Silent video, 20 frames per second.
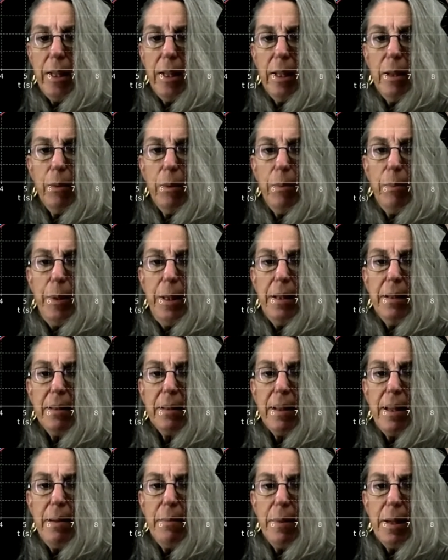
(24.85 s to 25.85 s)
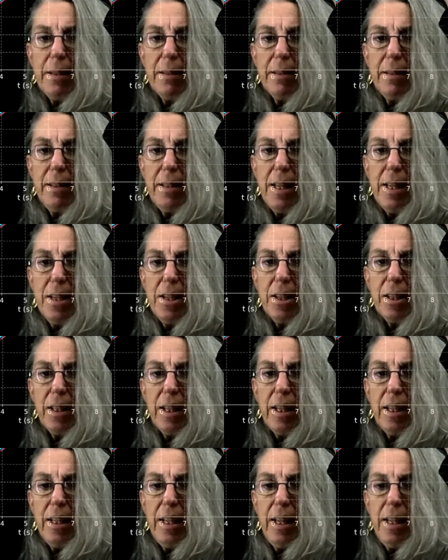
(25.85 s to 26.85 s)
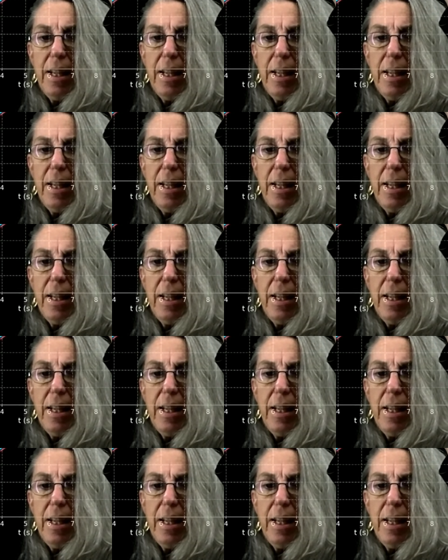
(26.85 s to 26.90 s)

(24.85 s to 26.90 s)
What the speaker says: it would be the same as the tangent line at